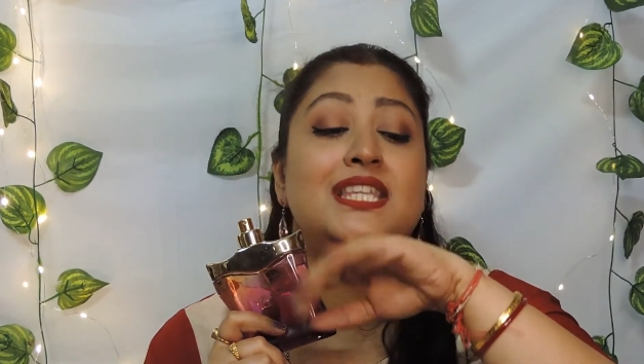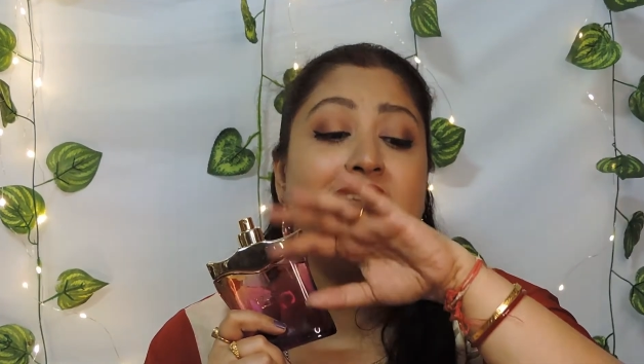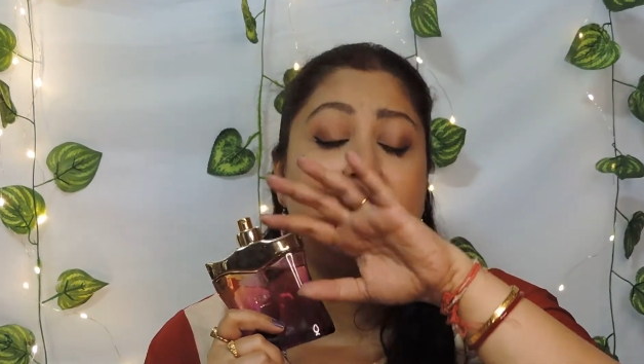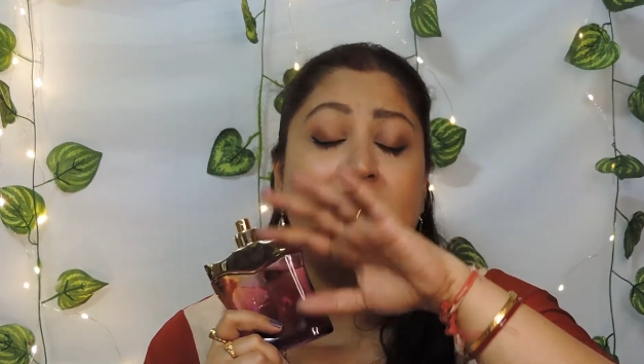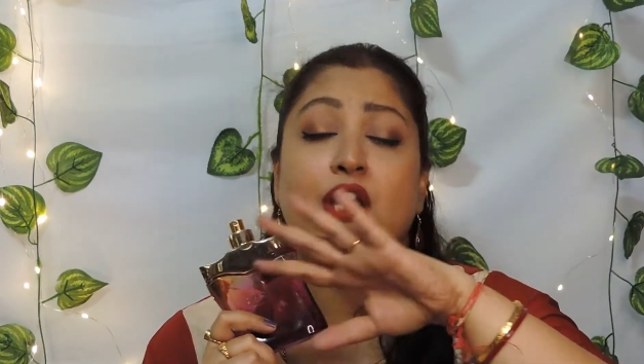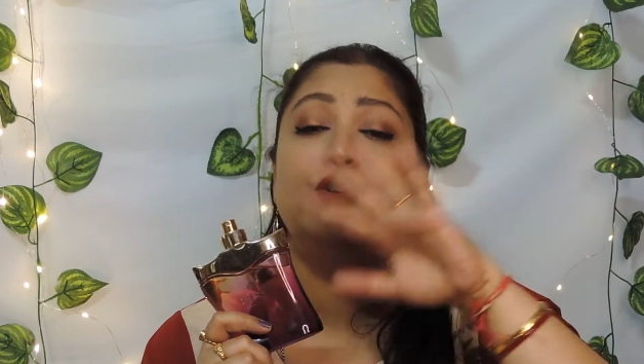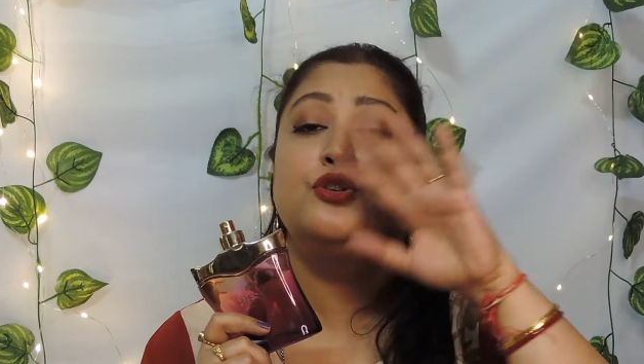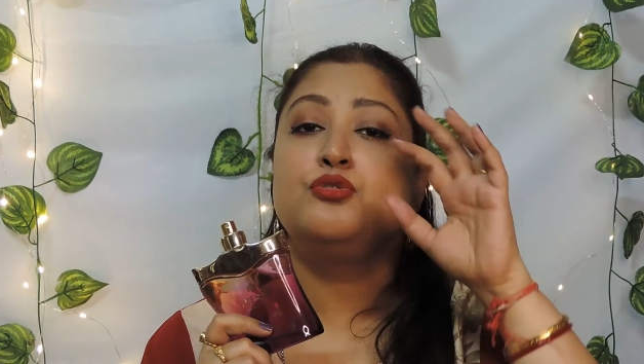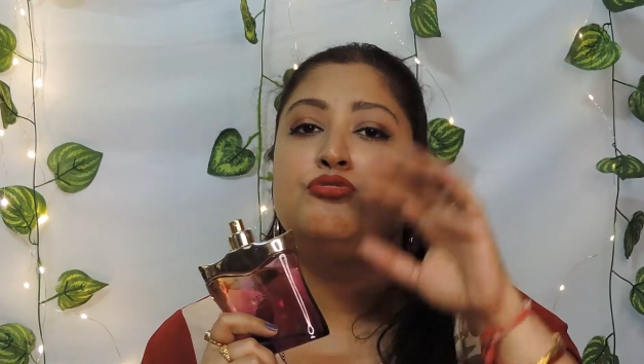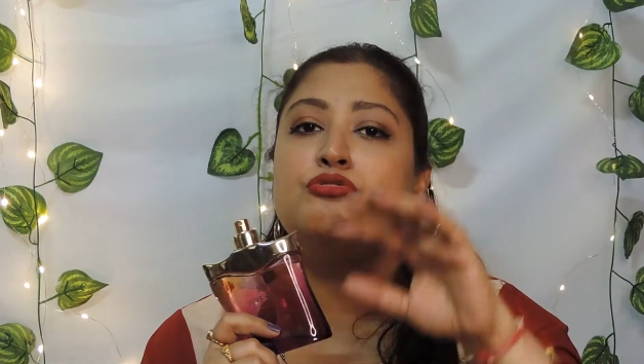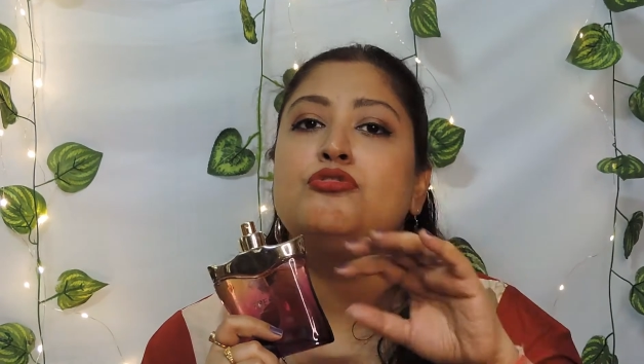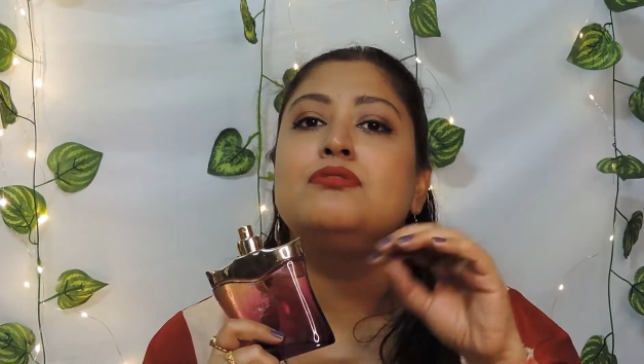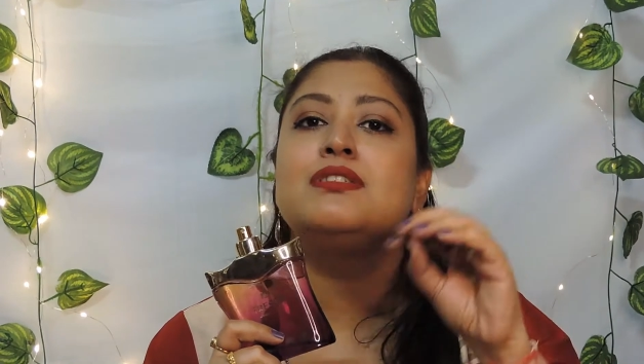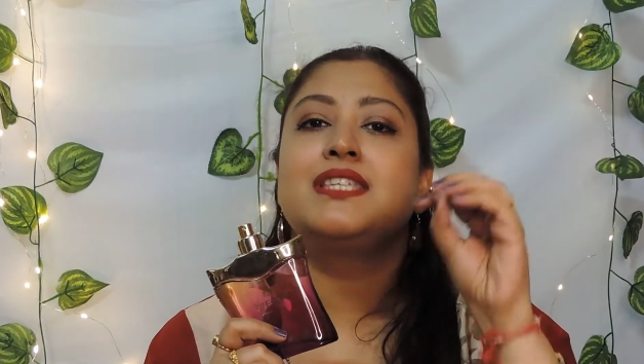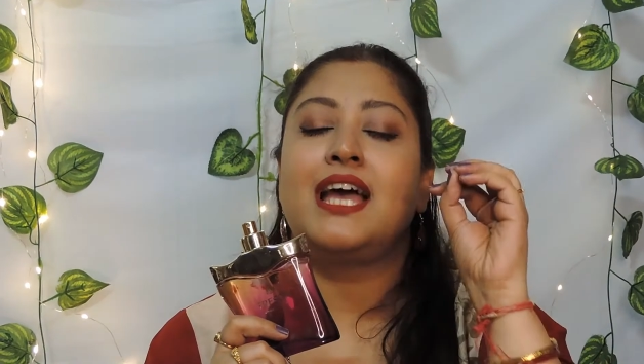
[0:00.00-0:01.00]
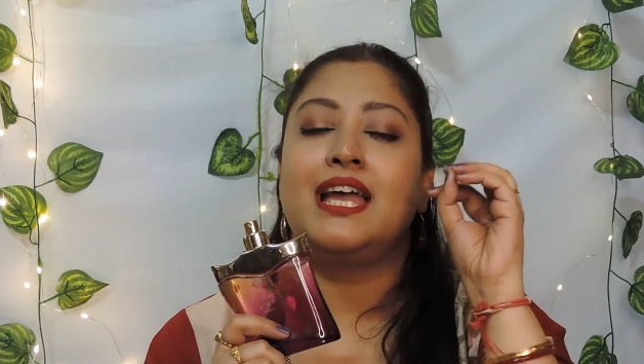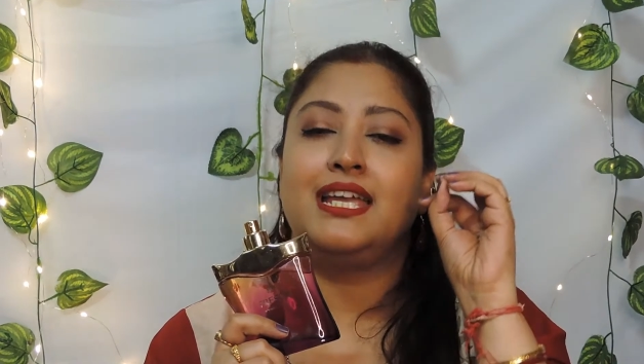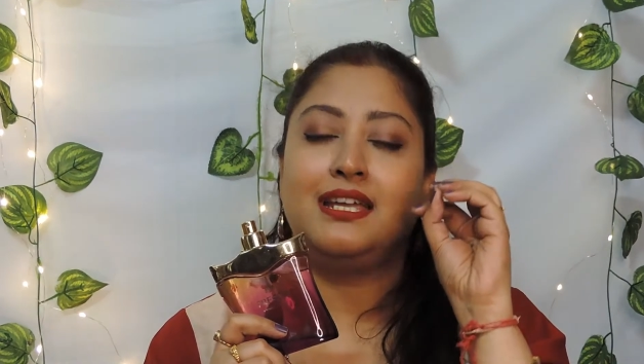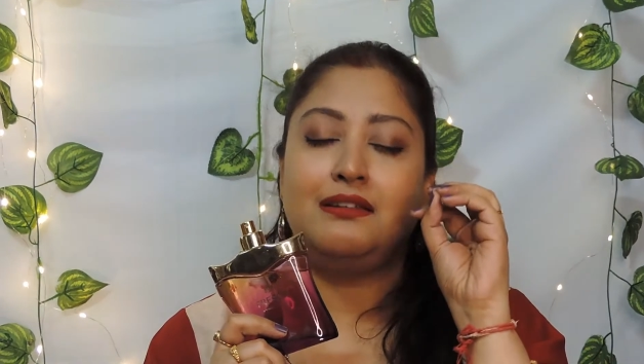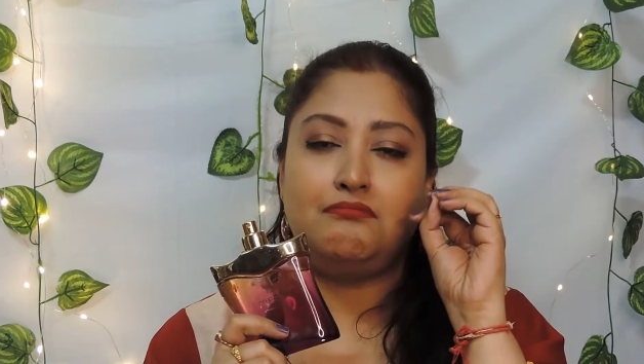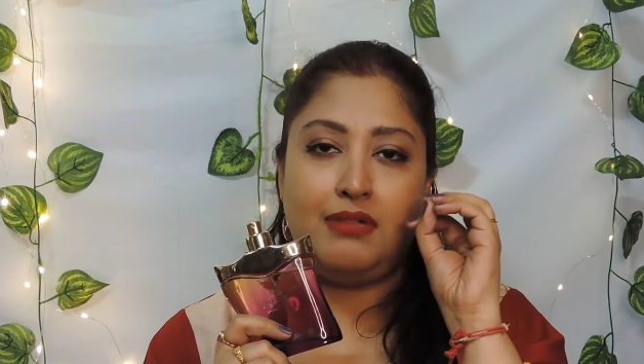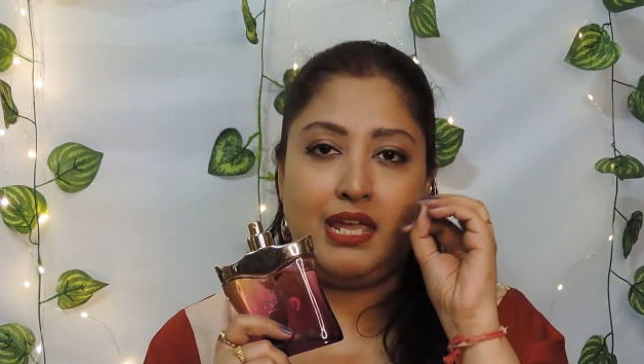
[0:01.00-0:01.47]
These are two notes I
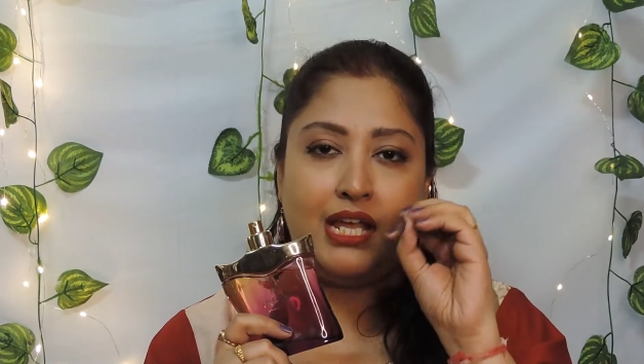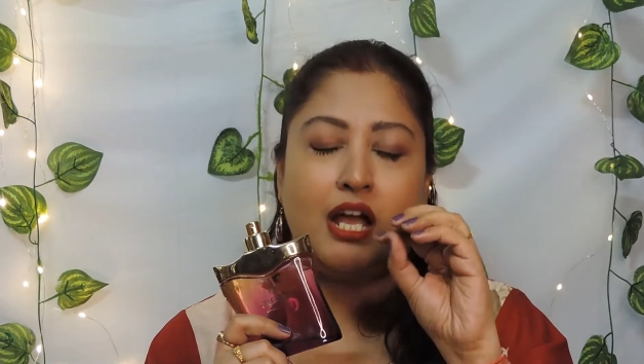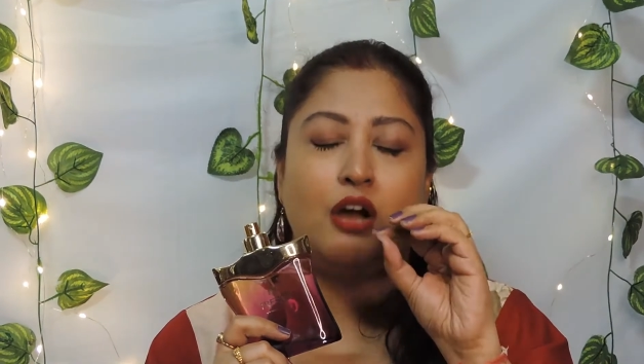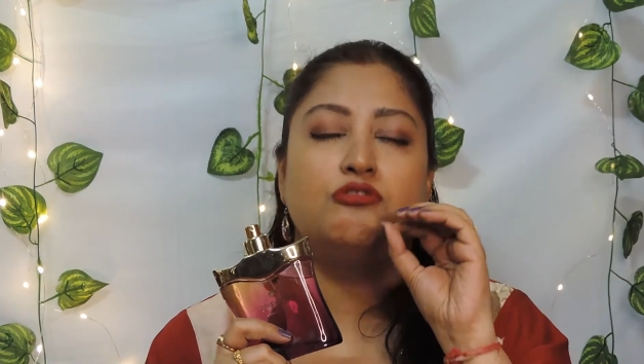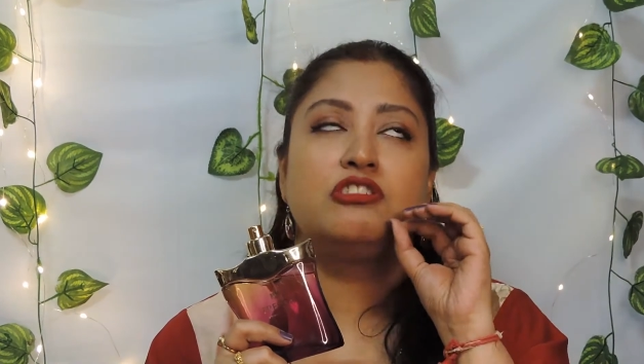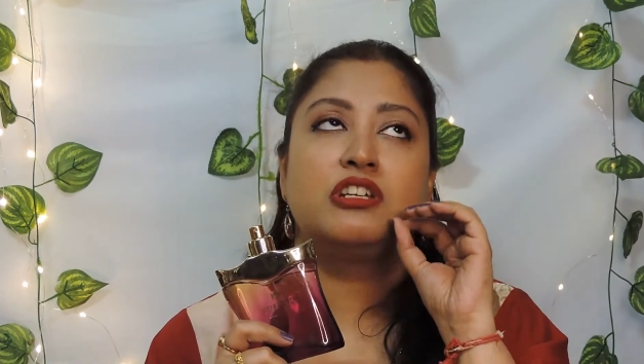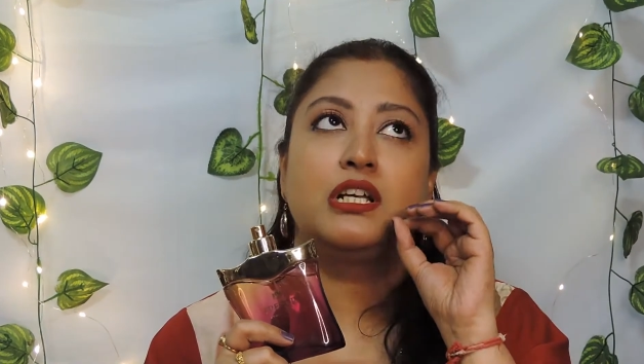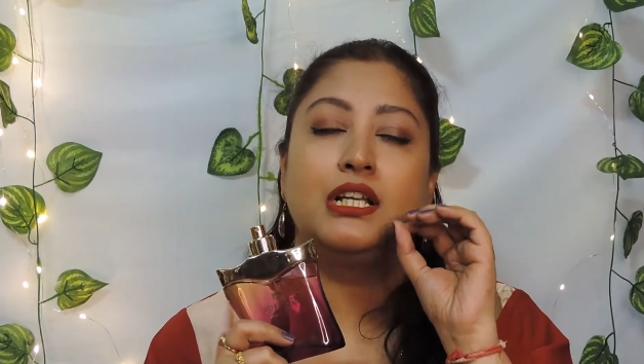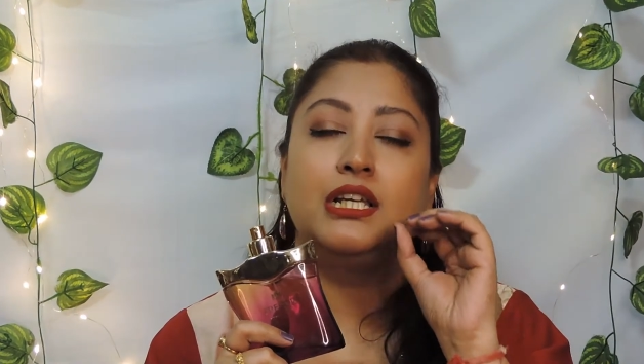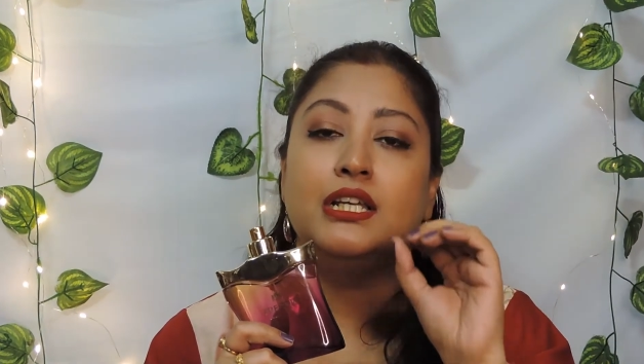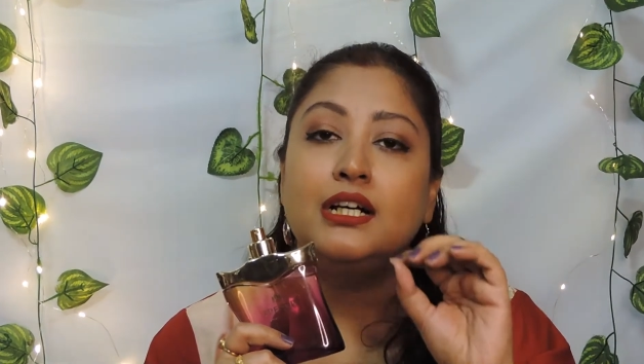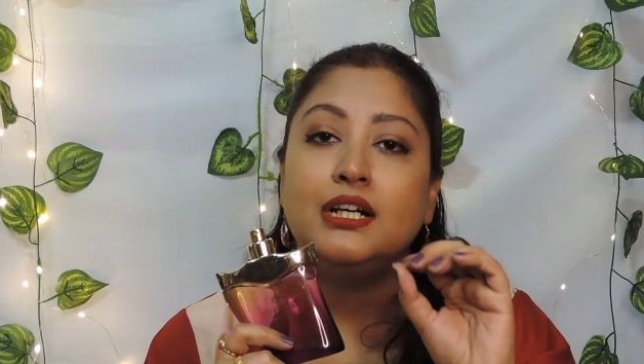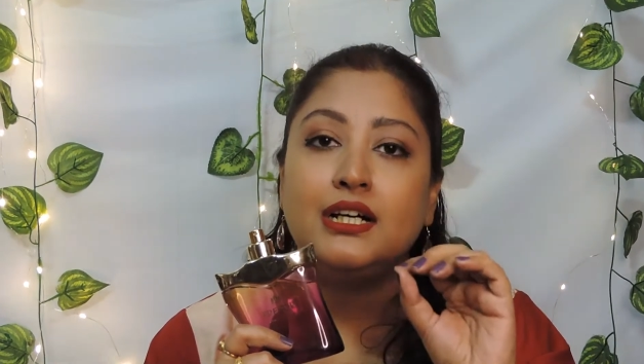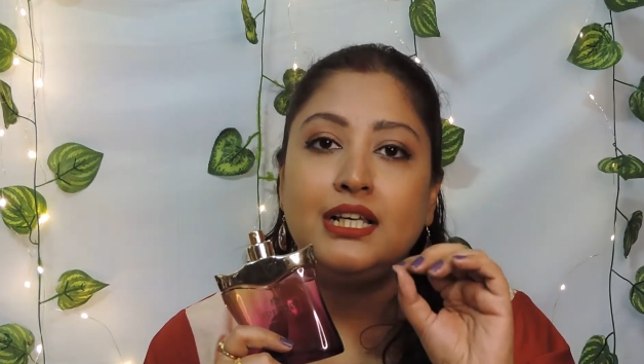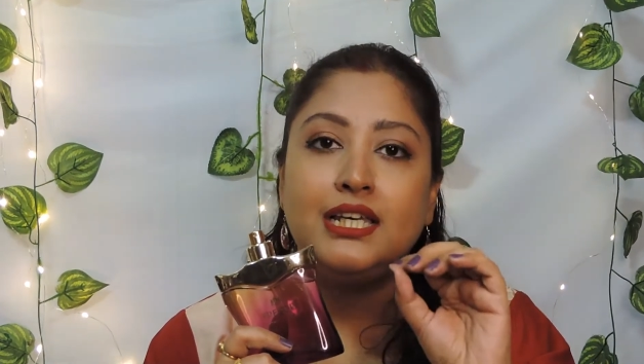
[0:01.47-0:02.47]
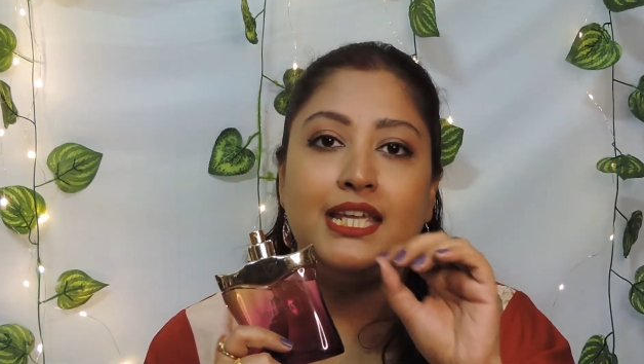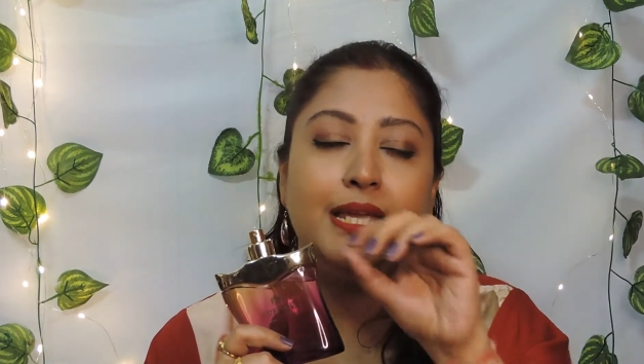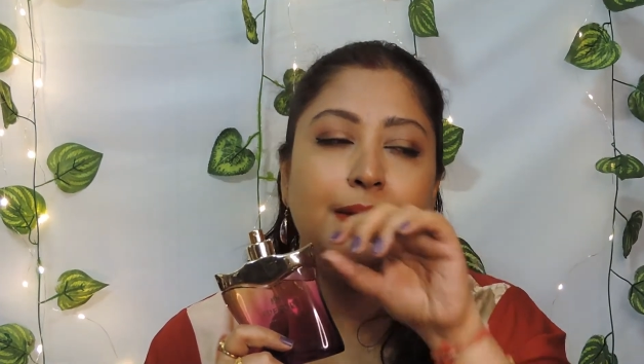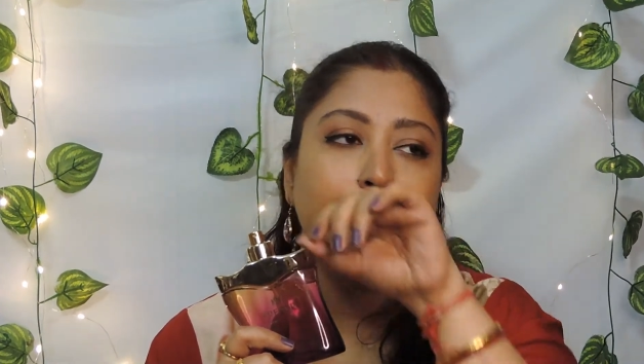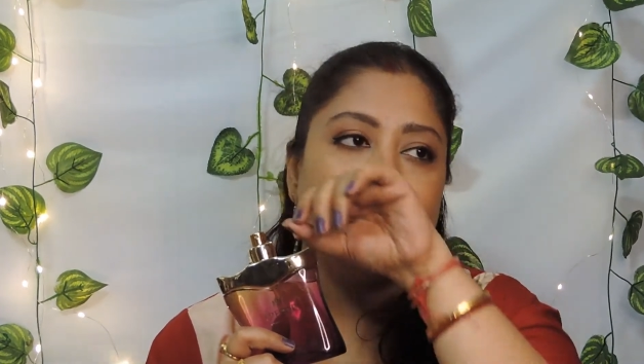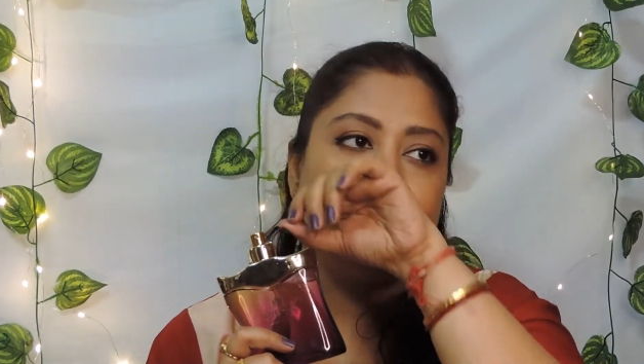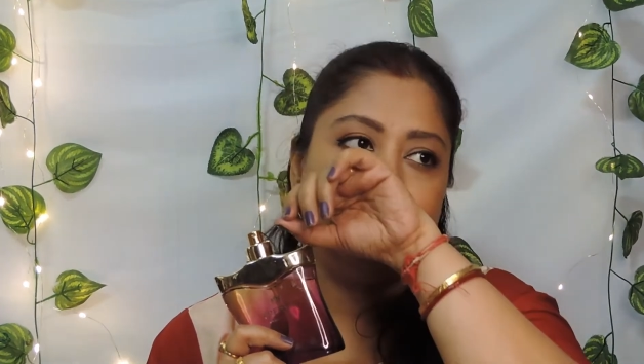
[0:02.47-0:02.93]
can make out
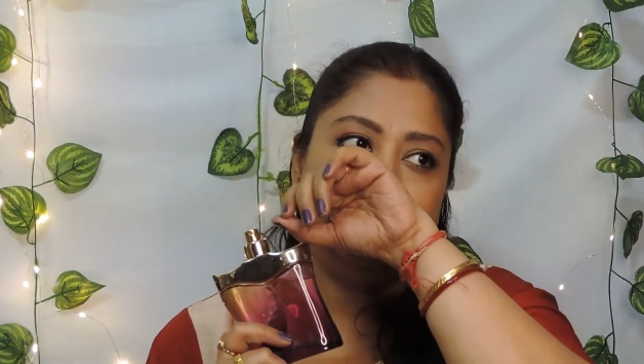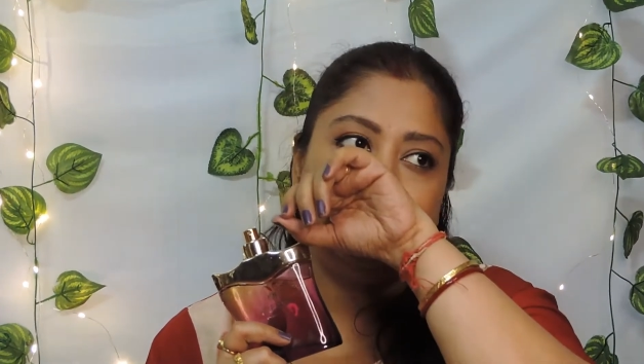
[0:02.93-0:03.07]
clearly.